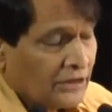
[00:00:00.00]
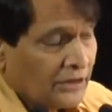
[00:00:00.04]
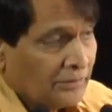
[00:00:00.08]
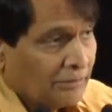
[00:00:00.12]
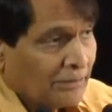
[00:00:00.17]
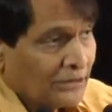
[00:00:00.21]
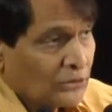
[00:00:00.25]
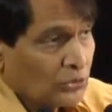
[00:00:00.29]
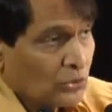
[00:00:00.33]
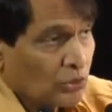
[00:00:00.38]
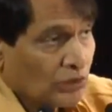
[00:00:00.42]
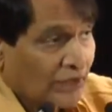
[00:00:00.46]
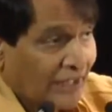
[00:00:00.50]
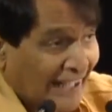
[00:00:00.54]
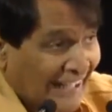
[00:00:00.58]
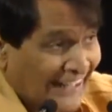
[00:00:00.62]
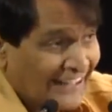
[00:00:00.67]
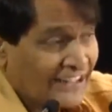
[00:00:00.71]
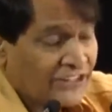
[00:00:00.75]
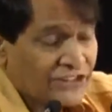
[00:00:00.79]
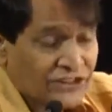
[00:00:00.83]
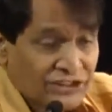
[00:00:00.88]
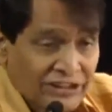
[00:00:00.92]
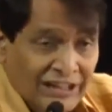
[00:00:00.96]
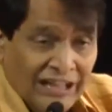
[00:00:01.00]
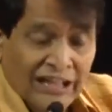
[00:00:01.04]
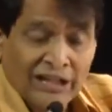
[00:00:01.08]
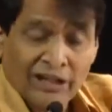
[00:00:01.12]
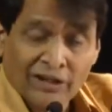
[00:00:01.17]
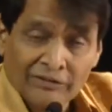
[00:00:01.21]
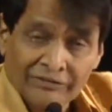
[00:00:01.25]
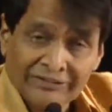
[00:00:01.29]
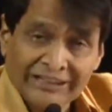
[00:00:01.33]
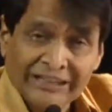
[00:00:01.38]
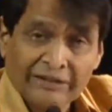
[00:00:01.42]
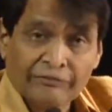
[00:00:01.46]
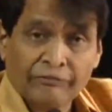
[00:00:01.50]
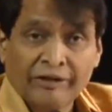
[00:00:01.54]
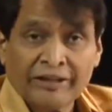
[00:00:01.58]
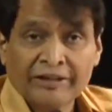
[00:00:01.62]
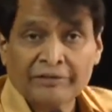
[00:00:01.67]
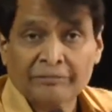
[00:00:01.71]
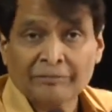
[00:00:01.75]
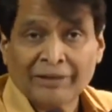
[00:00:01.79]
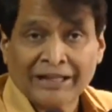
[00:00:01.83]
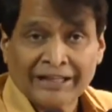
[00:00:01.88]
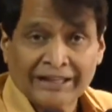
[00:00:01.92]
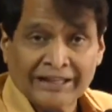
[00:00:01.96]
but to gain share of that
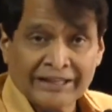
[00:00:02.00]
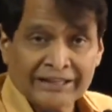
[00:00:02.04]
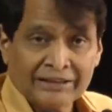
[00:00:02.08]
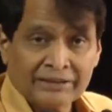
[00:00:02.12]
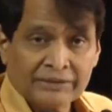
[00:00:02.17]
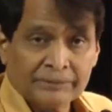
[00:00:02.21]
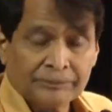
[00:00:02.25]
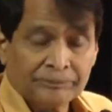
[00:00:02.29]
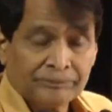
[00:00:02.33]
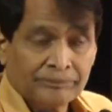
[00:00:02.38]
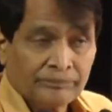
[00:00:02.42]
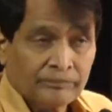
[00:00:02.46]
freight market